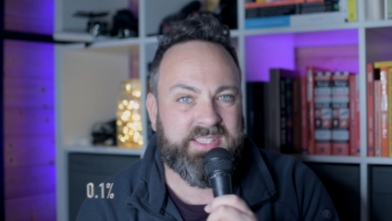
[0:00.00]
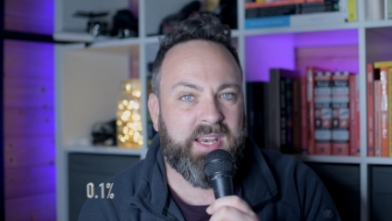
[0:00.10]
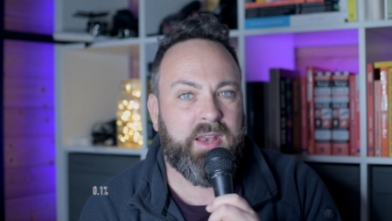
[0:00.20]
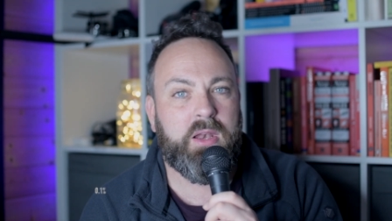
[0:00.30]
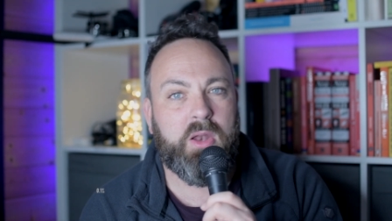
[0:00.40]

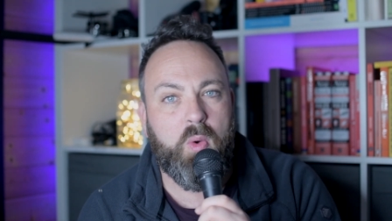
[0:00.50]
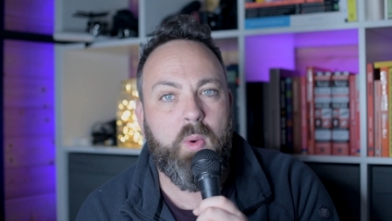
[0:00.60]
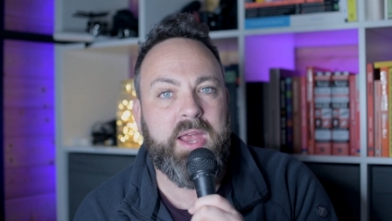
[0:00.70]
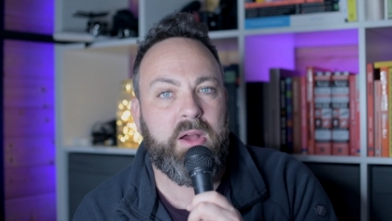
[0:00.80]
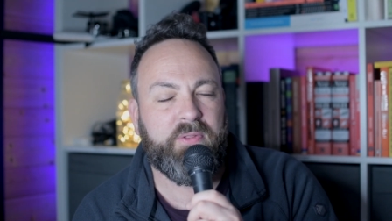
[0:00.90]
still a long
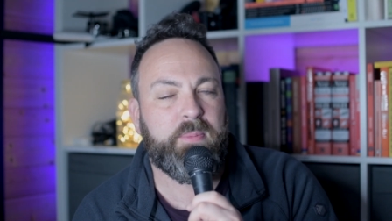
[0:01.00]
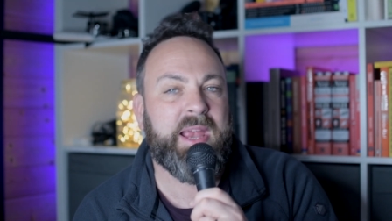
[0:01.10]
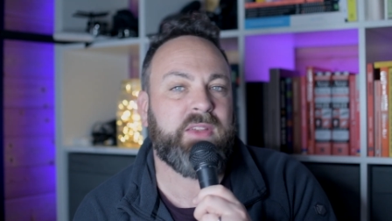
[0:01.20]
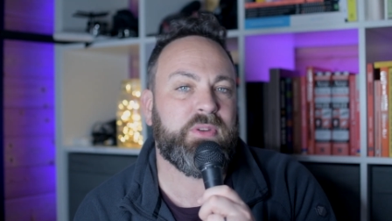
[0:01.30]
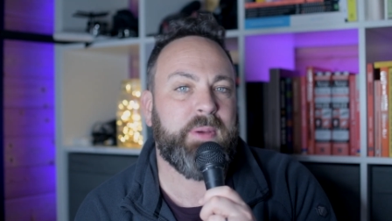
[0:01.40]
way off the
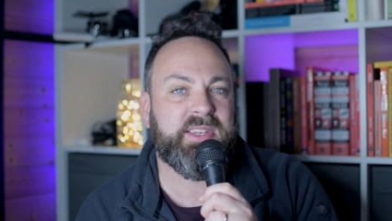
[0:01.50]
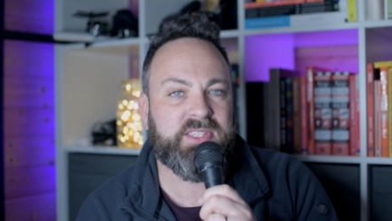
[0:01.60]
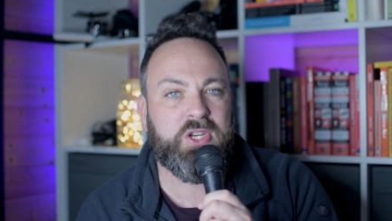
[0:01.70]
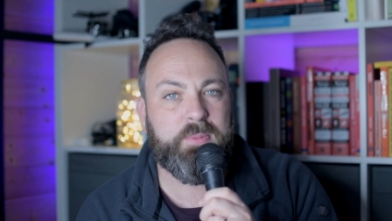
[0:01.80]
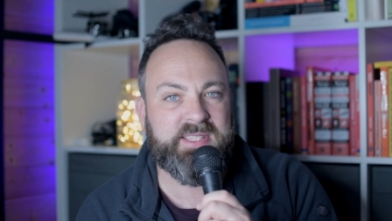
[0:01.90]
Bank of Japan's
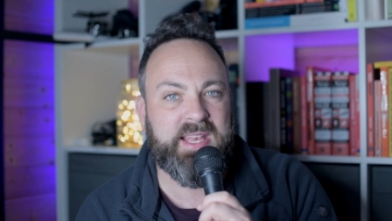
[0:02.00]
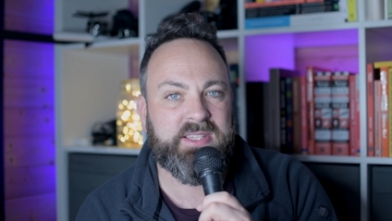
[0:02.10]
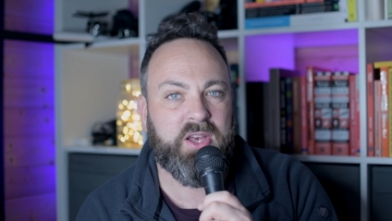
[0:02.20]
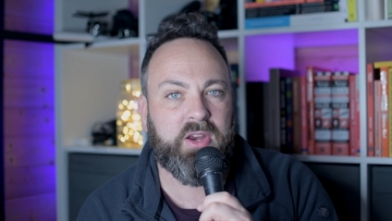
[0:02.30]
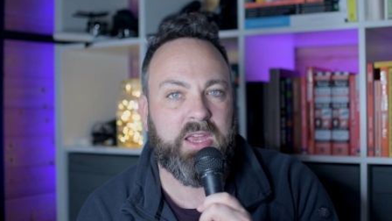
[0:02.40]

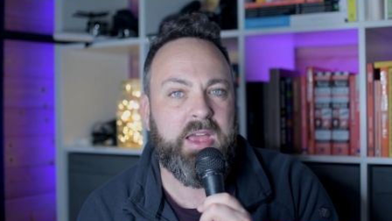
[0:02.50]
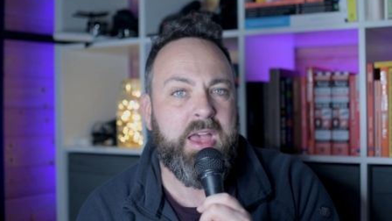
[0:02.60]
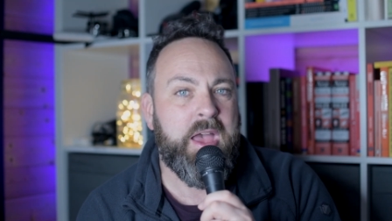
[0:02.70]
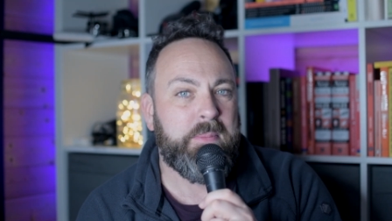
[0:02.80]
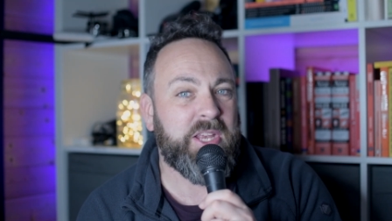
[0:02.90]
2% target,
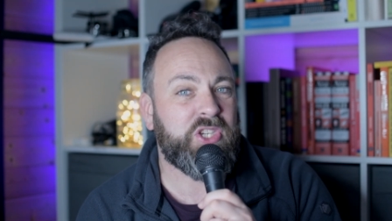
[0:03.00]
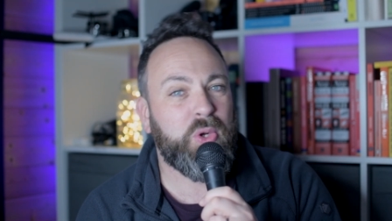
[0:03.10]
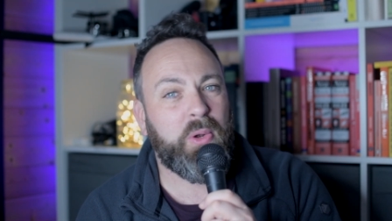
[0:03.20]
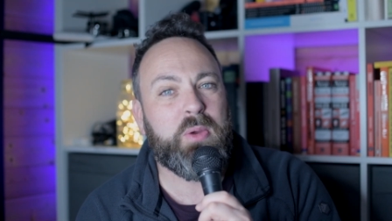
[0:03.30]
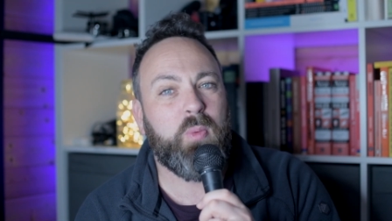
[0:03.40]
but it
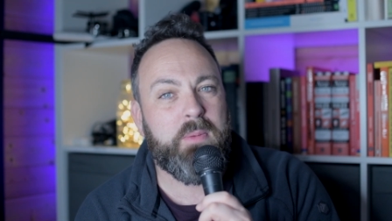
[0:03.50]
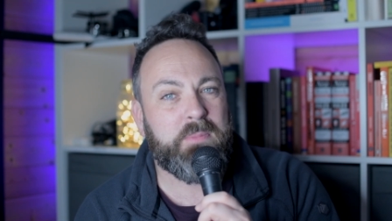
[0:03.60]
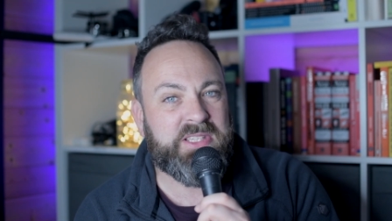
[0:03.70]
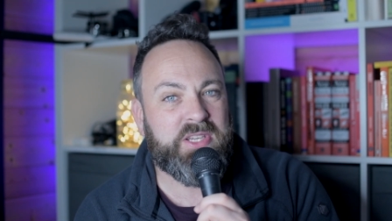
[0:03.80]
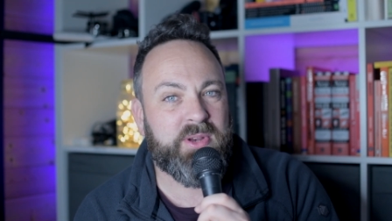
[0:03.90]
surely won't
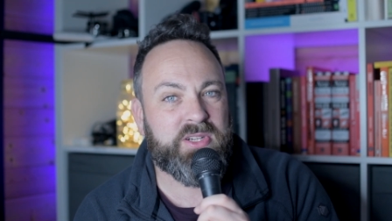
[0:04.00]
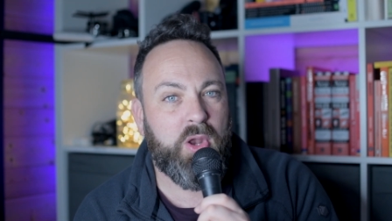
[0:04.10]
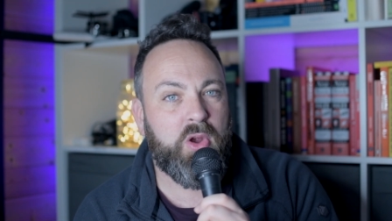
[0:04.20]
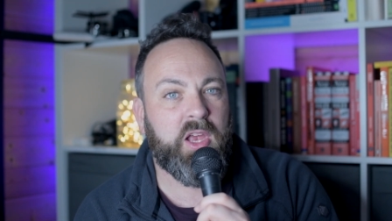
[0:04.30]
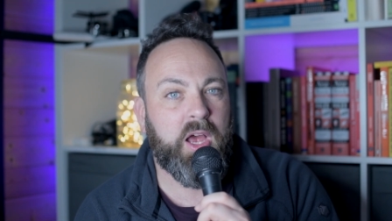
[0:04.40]
be too much
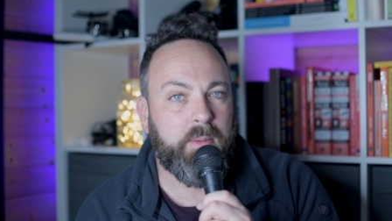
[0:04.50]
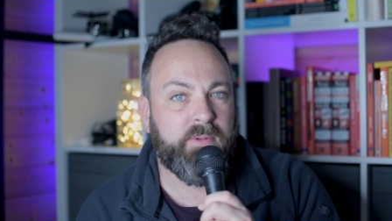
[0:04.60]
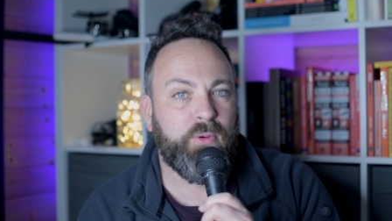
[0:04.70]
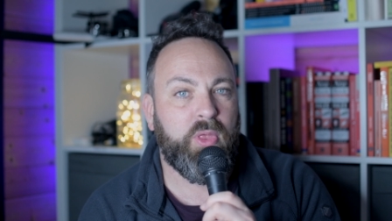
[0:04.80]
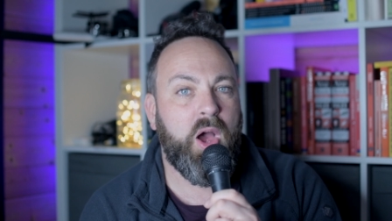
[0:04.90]
longer
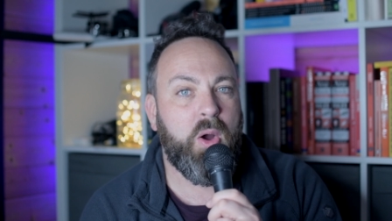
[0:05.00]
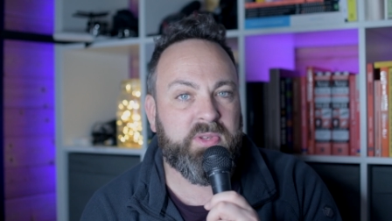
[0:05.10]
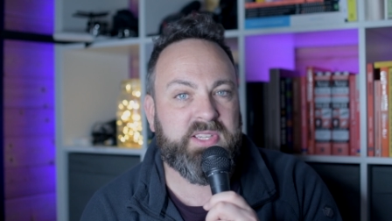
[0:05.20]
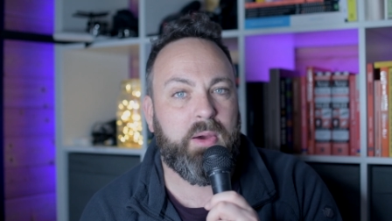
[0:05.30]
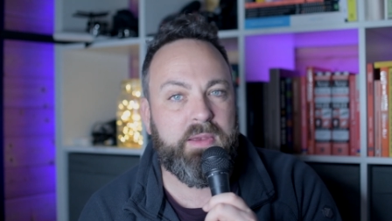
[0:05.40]
before the
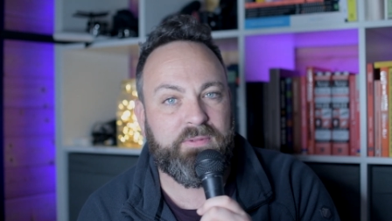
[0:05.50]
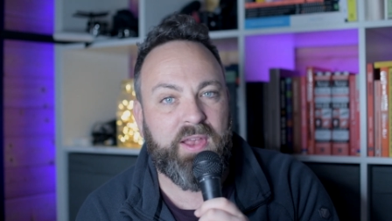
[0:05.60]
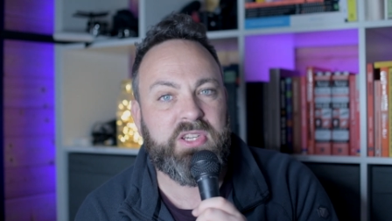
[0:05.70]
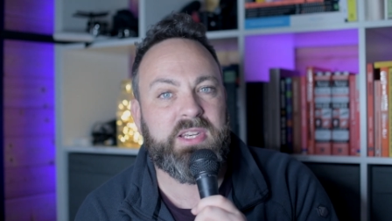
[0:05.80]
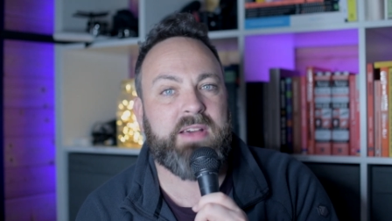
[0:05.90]
wholesale
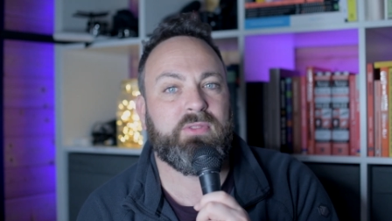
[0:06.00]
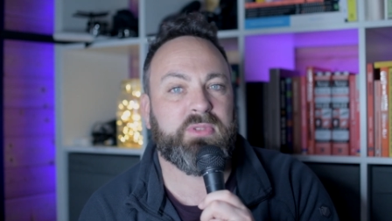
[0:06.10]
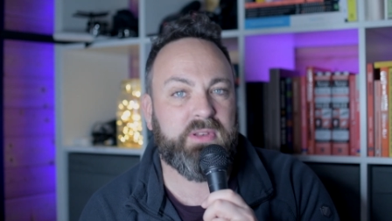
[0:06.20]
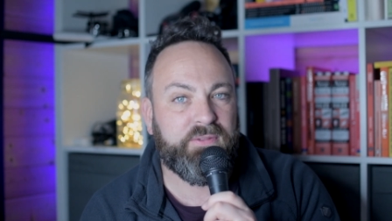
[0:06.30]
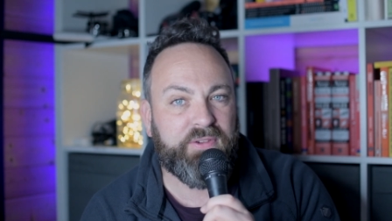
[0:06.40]
inflation
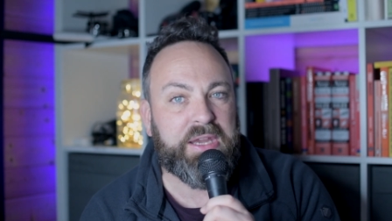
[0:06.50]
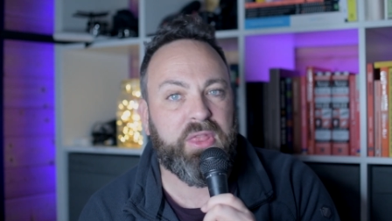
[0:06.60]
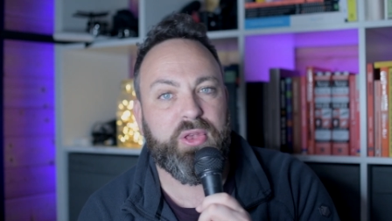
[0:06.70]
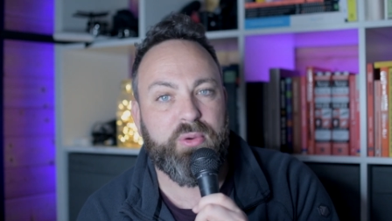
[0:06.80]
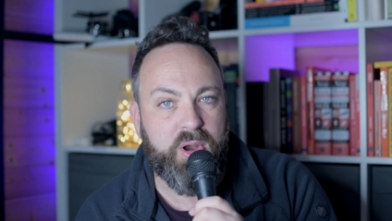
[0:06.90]
levels feed
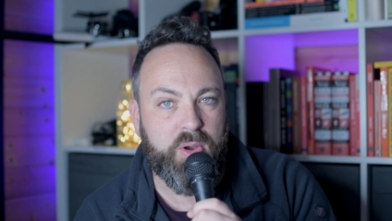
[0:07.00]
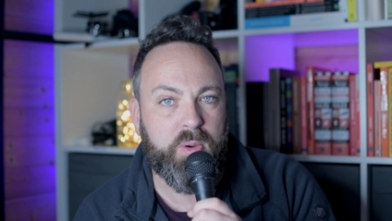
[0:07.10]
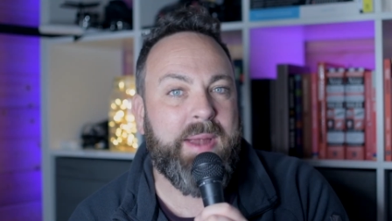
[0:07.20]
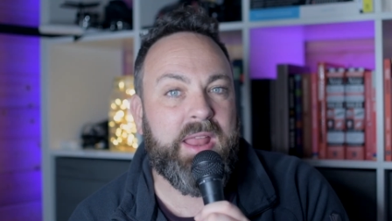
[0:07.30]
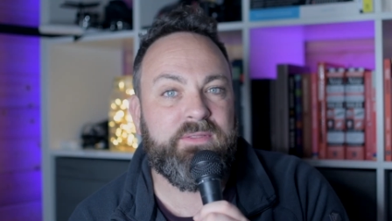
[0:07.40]
through.
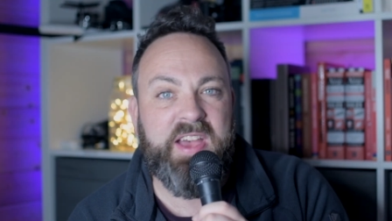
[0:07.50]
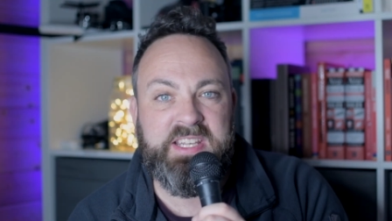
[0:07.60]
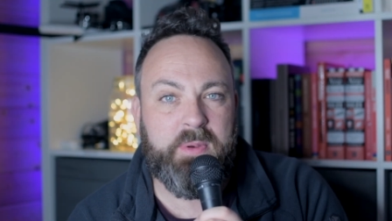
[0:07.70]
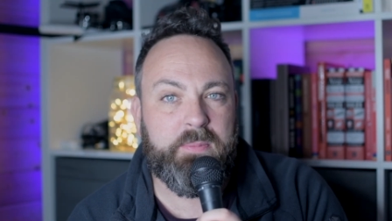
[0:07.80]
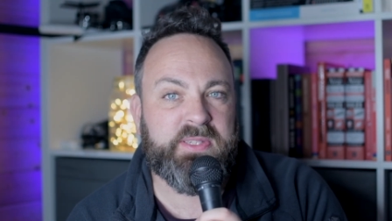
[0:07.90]
From an
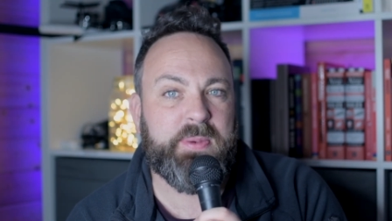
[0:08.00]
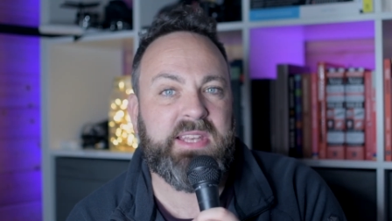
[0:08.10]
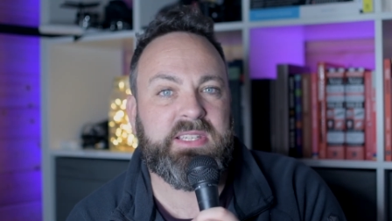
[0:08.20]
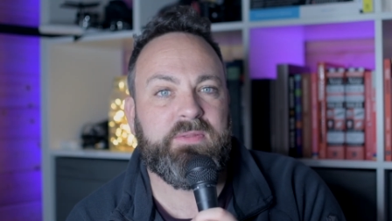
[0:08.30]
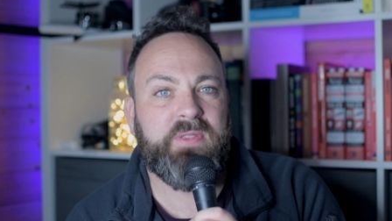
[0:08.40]
investment
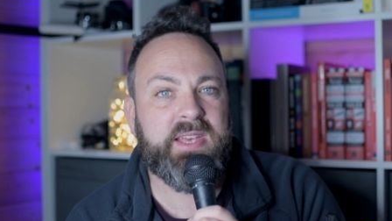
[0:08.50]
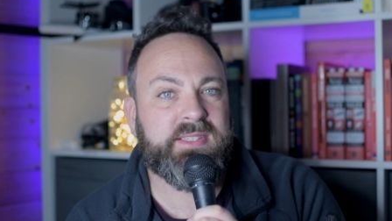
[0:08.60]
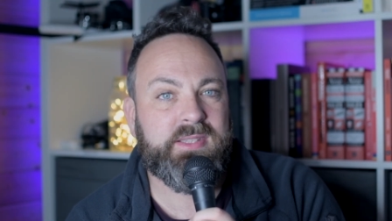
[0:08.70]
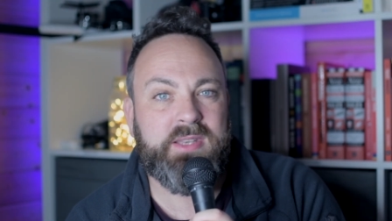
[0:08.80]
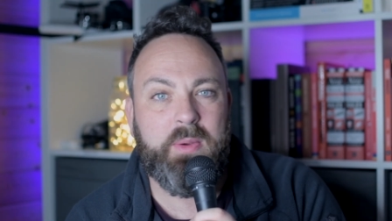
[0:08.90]
perspective,
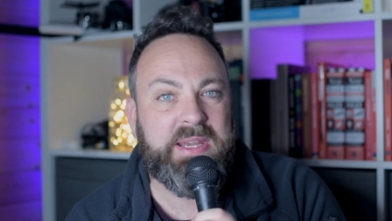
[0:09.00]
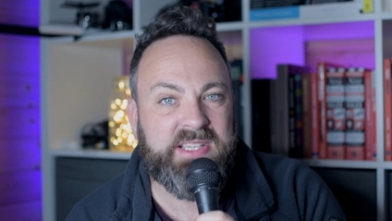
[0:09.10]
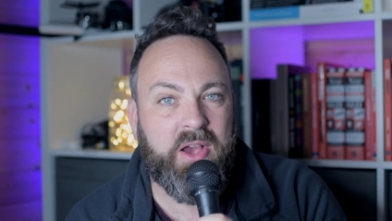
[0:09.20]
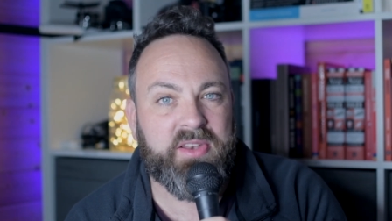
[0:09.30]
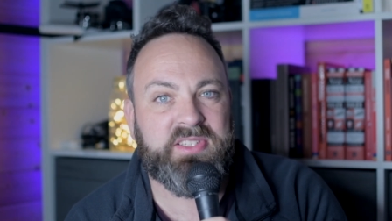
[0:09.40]
there's no
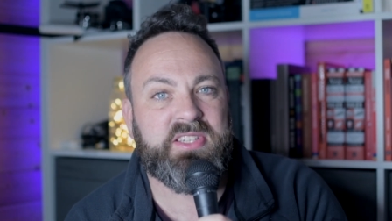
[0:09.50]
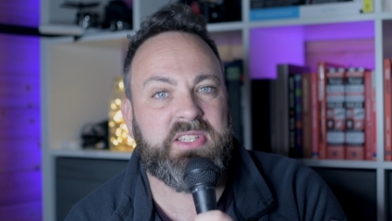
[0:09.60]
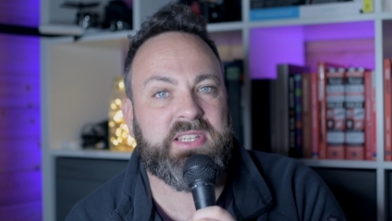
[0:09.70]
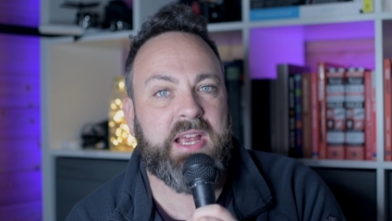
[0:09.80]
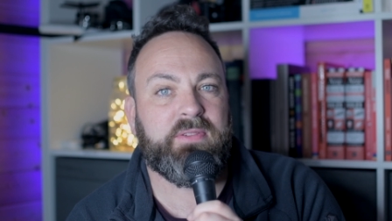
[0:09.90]
easy answer
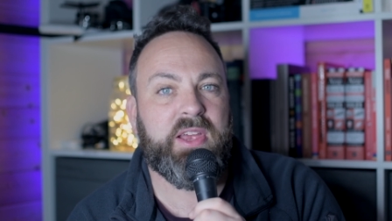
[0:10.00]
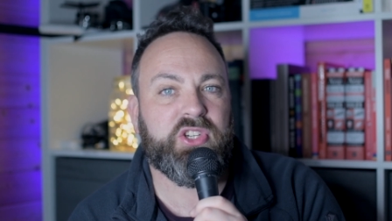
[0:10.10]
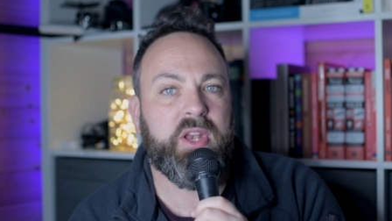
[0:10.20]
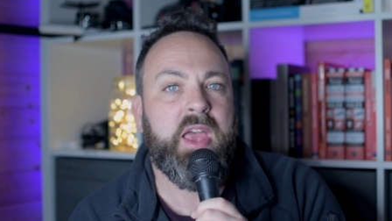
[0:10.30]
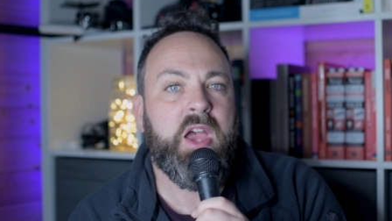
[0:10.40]
to
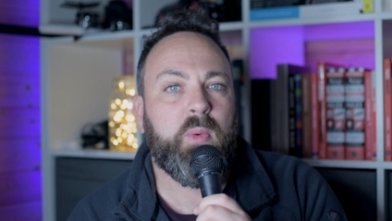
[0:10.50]
stagflation.